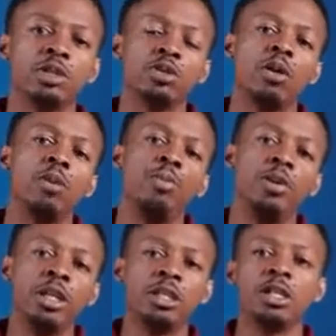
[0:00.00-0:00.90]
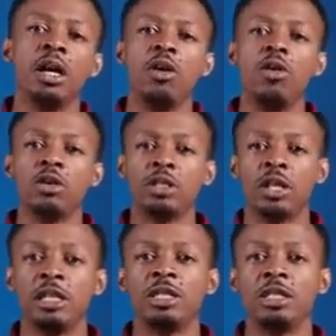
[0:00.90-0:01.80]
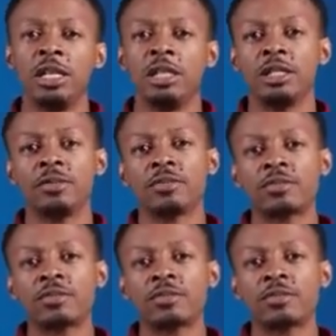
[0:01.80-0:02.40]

to complete their octet state,